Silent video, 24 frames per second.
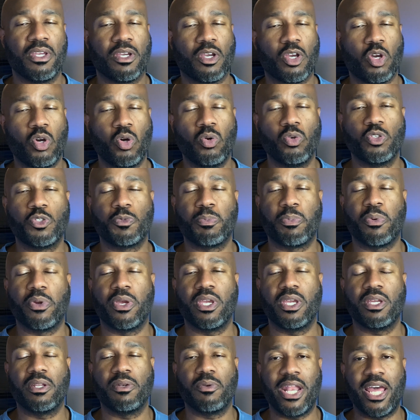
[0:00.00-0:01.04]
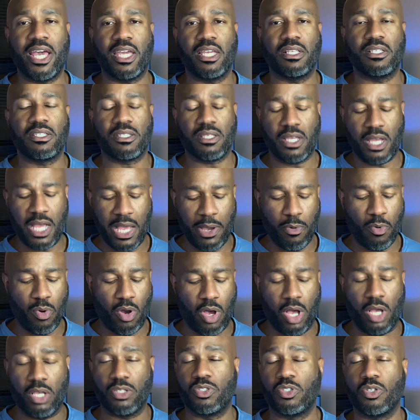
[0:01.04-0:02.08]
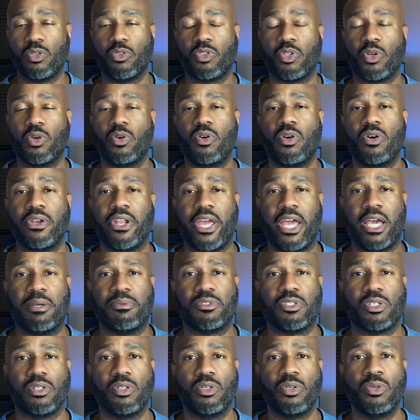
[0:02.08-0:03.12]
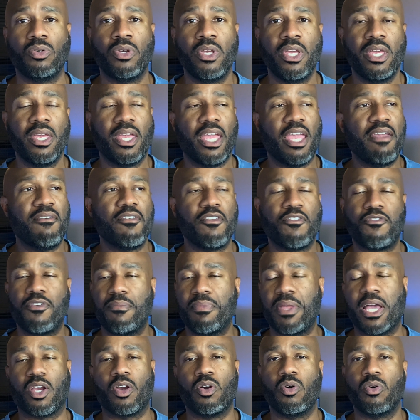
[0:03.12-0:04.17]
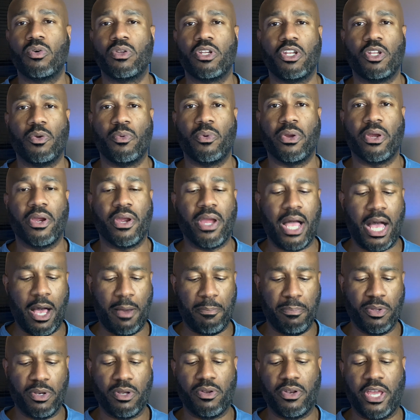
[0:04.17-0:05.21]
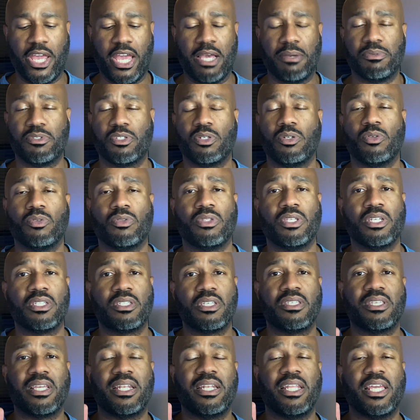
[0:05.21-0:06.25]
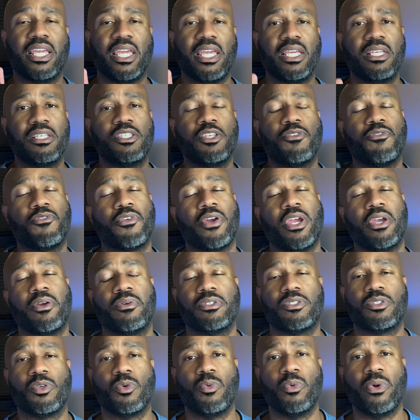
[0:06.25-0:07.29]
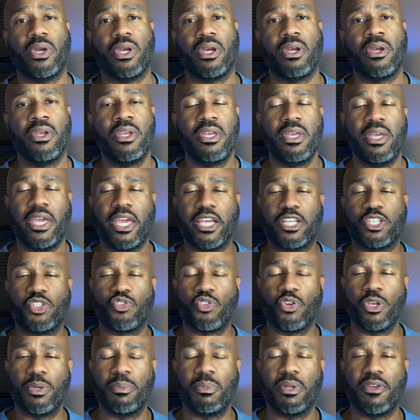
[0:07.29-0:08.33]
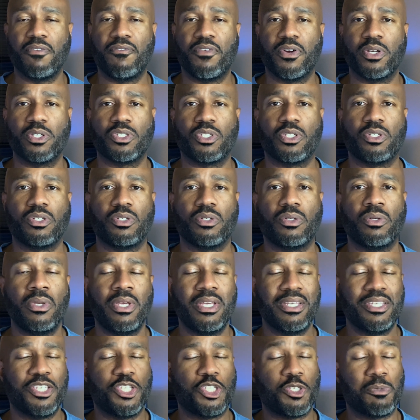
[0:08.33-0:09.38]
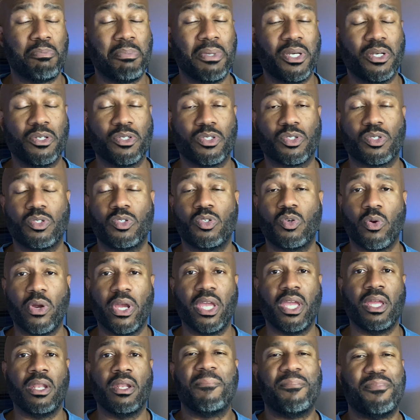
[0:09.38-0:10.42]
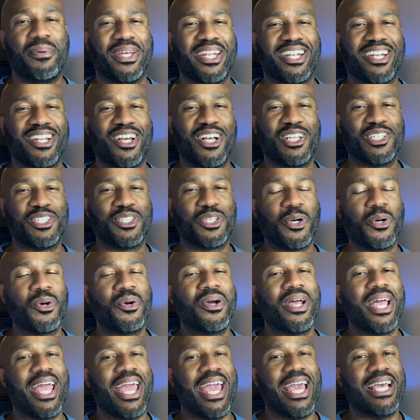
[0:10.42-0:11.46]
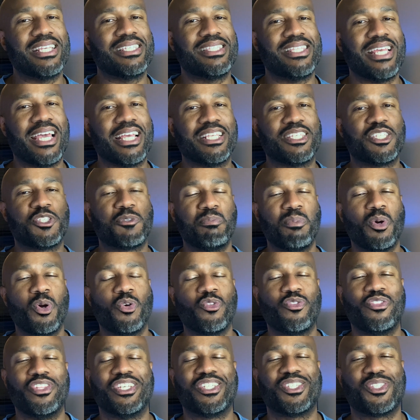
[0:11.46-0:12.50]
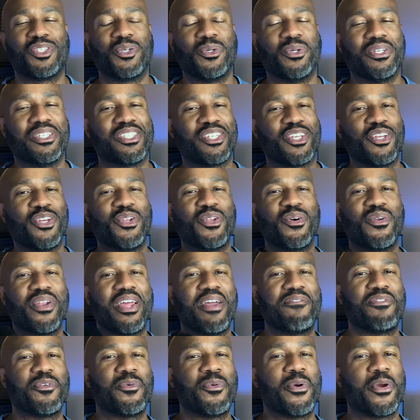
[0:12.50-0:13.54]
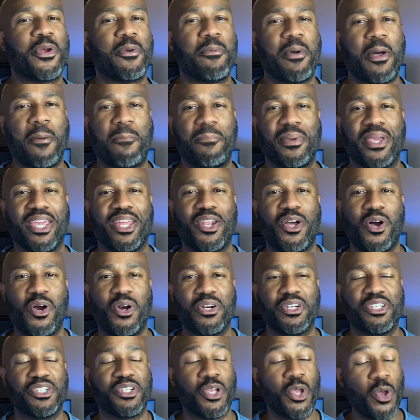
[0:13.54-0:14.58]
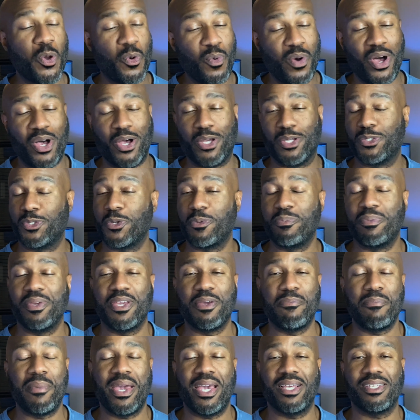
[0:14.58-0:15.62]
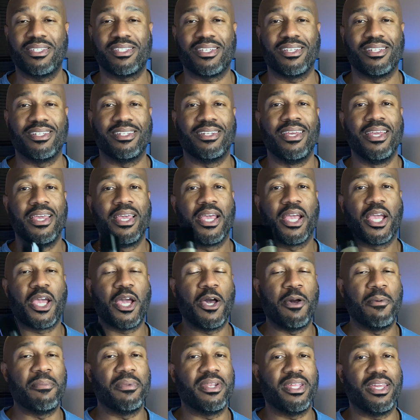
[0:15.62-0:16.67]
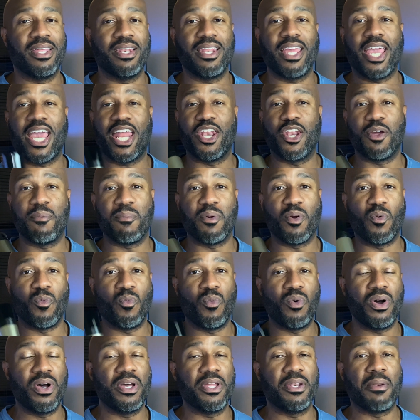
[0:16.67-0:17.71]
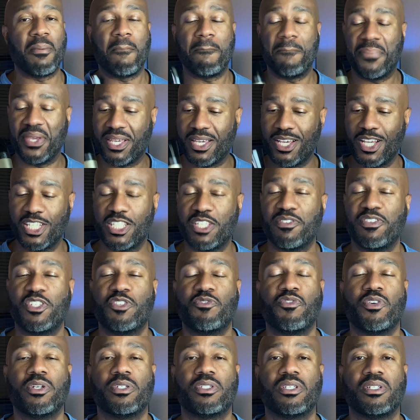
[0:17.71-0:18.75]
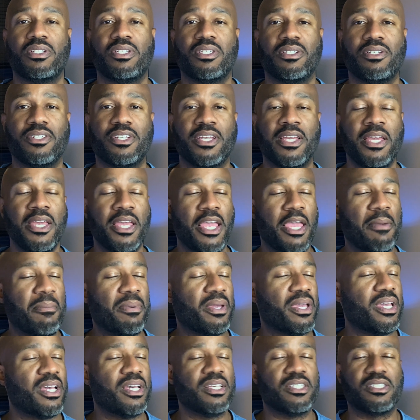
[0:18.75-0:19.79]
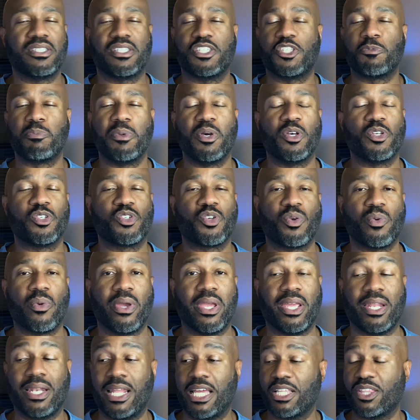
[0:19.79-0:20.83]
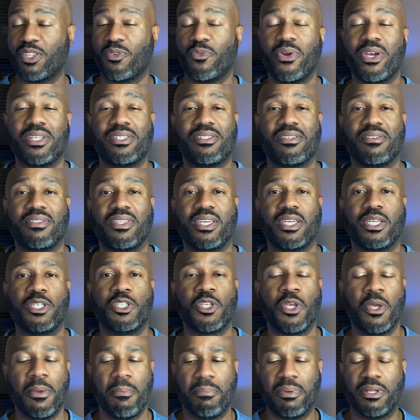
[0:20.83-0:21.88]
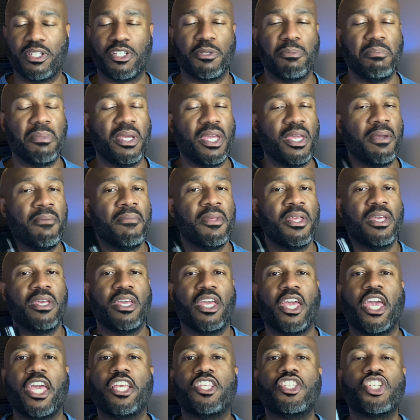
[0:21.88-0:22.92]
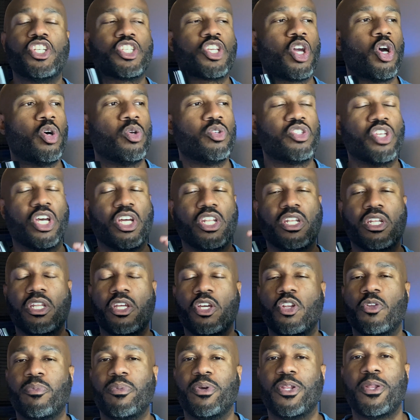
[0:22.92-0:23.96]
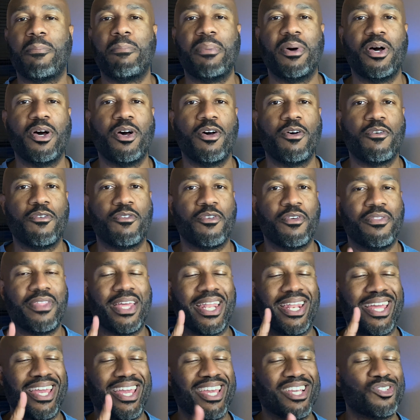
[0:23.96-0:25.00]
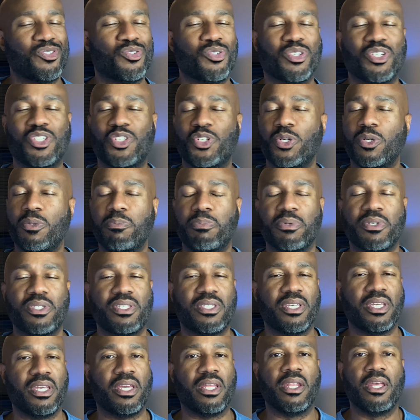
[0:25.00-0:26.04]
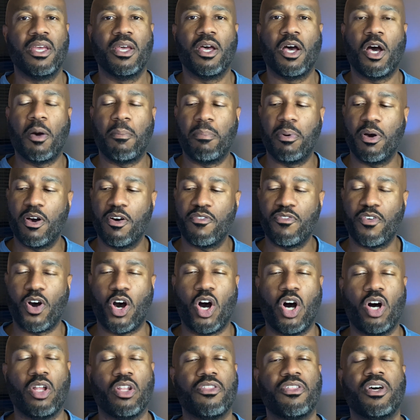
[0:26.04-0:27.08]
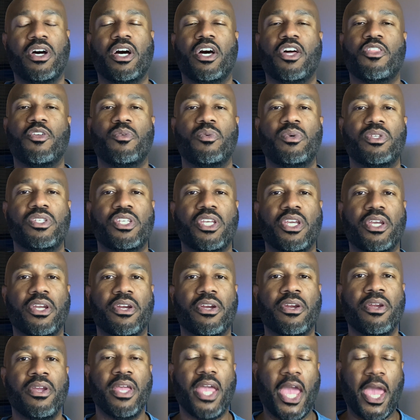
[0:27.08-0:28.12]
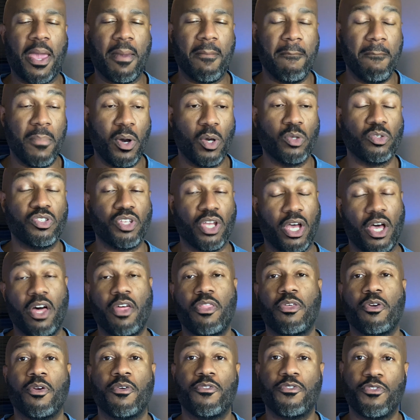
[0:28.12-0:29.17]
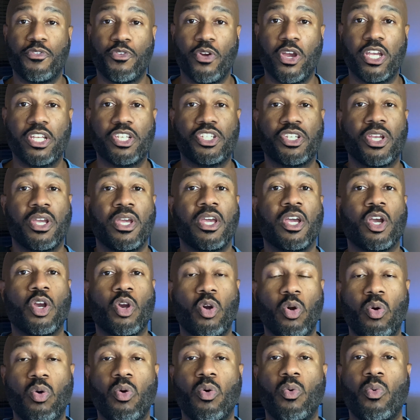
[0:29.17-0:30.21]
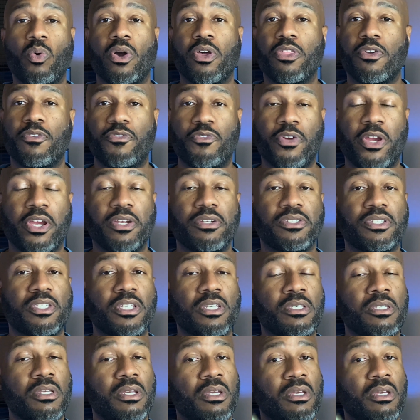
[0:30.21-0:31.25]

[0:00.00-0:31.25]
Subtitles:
Cool spring nights, I will also throw on Absolute. Even if I'm not going anywhere, I'll put on Absolute. This is an easy fragrance to wear, extremely versatile, smells great, but it also has that smoothness to it, so you don't have to worry about being harsh while also being masculine. Coming in at number 1 because of its versatility and because it smells great like the rest of these, but to me, it just goes a little bit above that extra 2% above all of the other ones here and most other fresh, cool weather fragrances.